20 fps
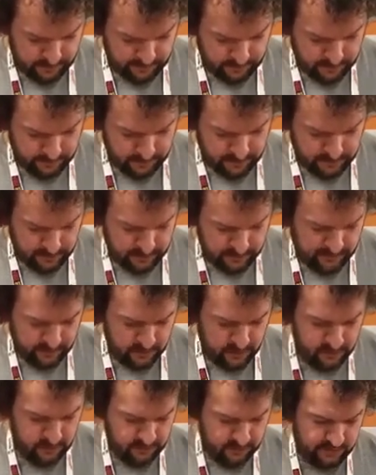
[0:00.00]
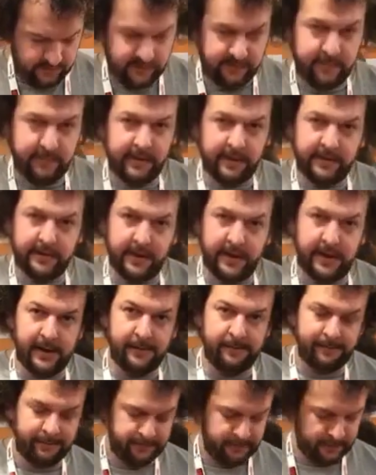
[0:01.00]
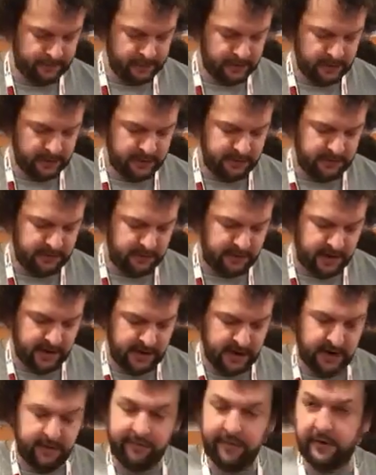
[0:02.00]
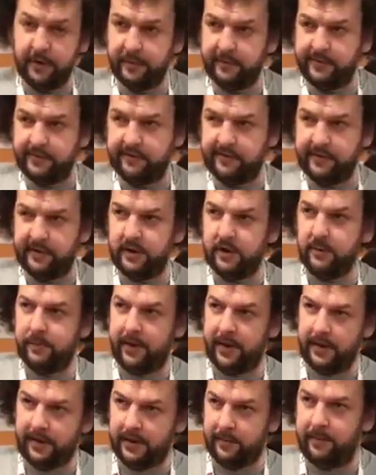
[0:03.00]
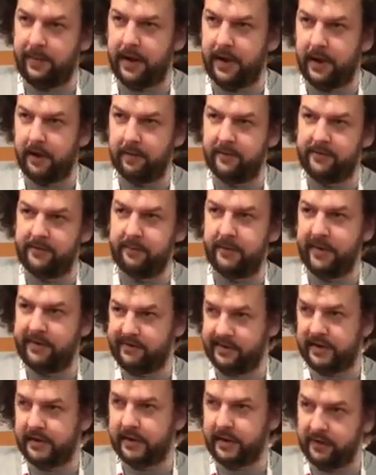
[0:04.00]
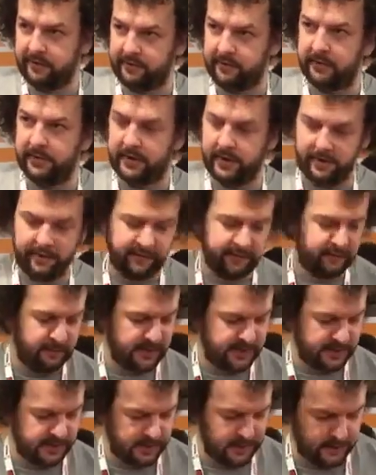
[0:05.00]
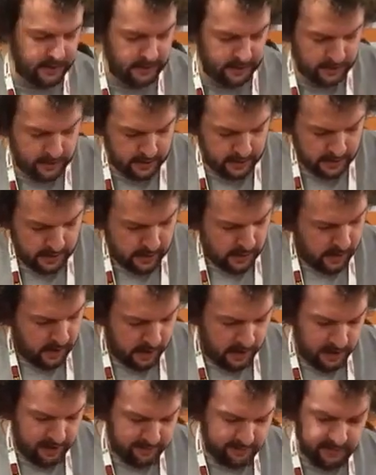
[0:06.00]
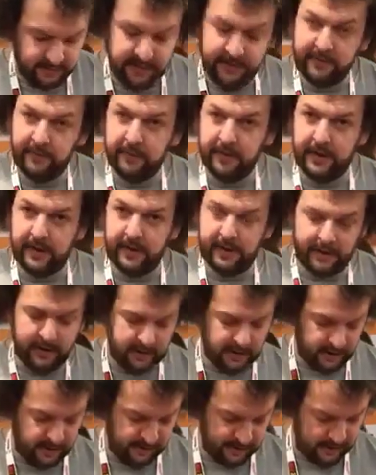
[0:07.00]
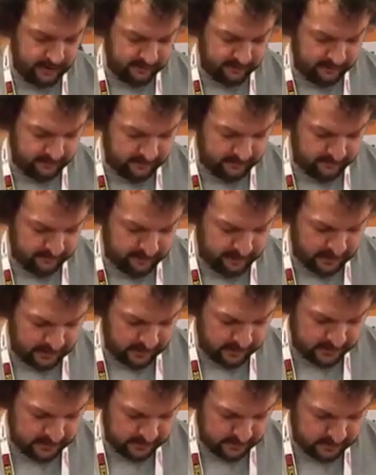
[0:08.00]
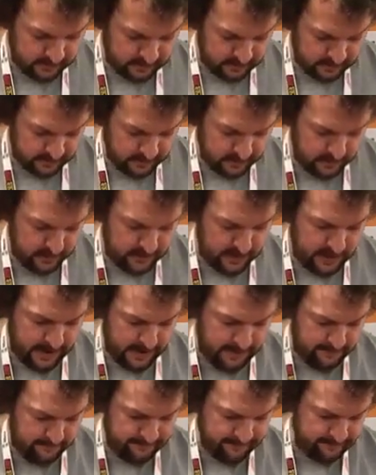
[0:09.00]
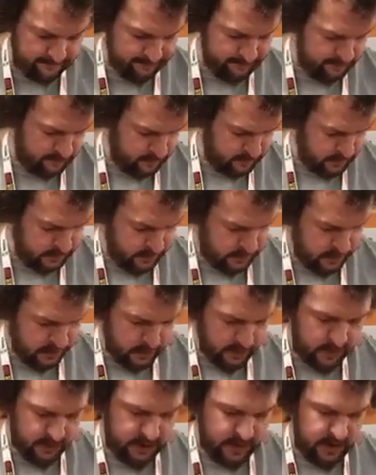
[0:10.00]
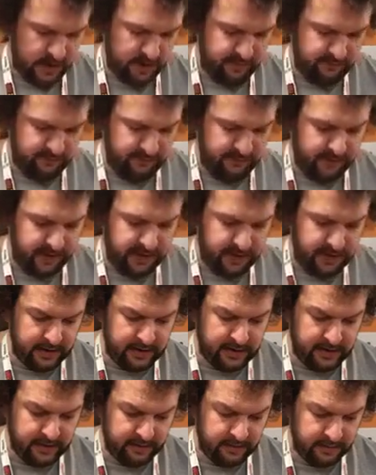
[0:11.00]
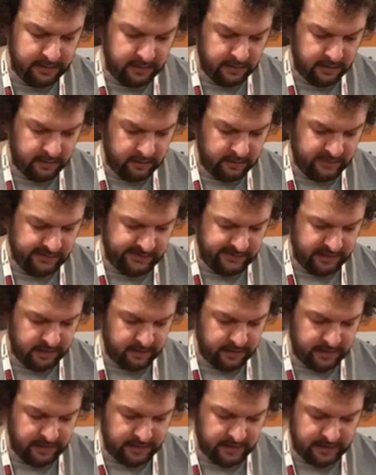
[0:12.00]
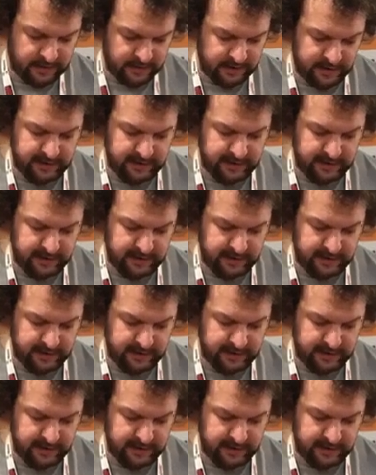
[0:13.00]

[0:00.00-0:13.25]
So what we're going to do, just plug that in. You do then have the option to loop out your power to basically go to another switch and load. After this, we're then going to go down to the switch, like that. And then finally, we're just going to make that